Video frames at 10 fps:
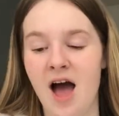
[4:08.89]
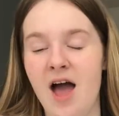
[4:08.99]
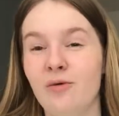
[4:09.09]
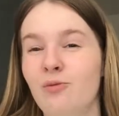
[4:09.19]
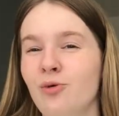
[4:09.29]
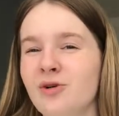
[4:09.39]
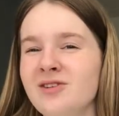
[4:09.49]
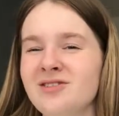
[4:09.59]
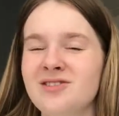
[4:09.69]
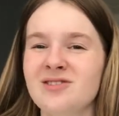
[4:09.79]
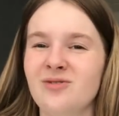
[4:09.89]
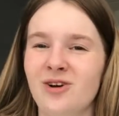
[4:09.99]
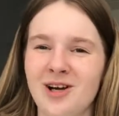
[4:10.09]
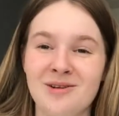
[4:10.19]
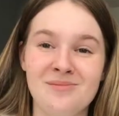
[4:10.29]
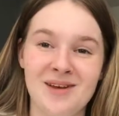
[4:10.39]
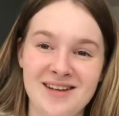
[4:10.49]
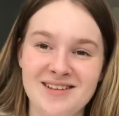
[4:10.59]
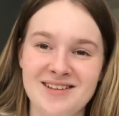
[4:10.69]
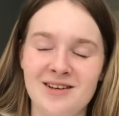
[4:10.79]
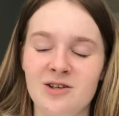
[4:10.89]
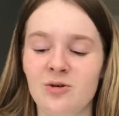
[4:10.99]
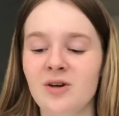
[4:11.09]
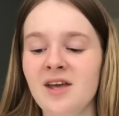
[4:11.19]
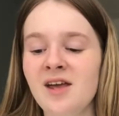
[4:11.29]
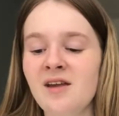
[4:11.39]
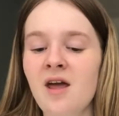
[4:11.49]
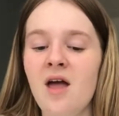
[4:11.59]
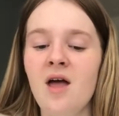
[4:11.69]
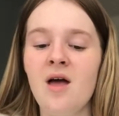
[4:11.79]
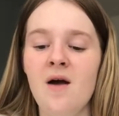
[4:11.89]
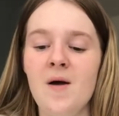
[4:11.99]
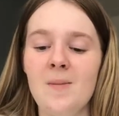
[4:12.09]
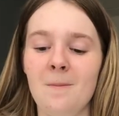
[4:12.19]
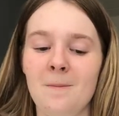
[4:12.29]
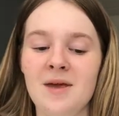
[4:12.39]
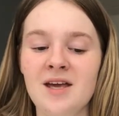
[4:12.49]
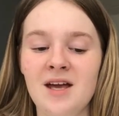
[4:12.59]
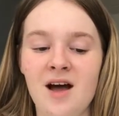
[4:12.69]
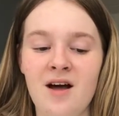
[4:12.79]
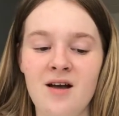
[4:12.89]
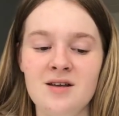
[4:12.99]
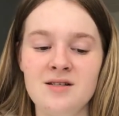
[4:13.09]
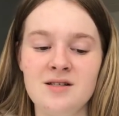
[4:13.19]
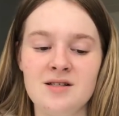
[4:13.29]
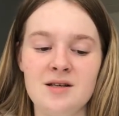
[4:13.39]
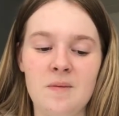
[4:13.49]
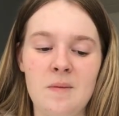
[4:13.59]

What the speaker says: I wouldn't recommend doing it because